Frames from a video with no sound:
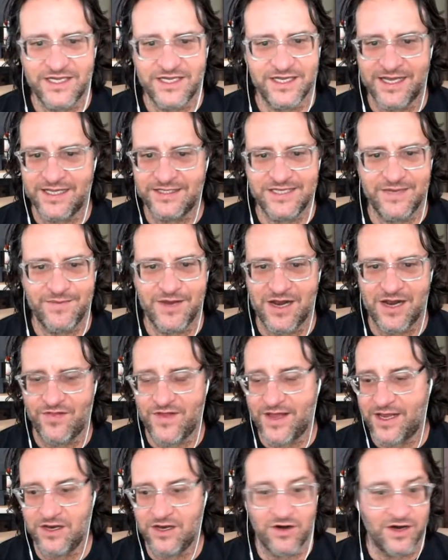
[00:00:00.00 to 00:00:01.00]
Again, same kind of
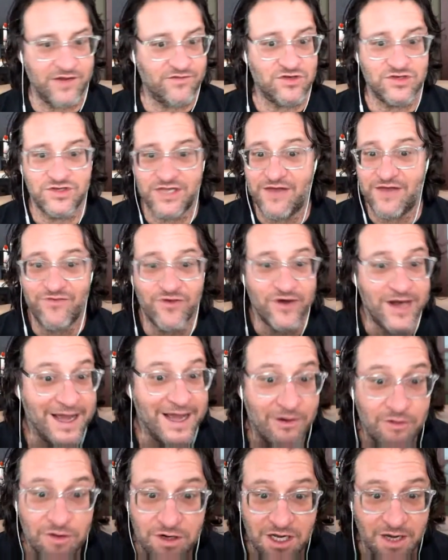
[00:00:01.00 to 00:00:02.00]
thing. You don't have to stay for an
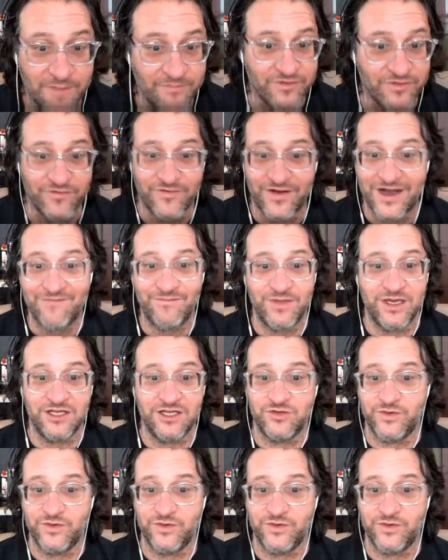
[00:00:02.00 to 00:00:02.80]
hour, come for 5 minutes.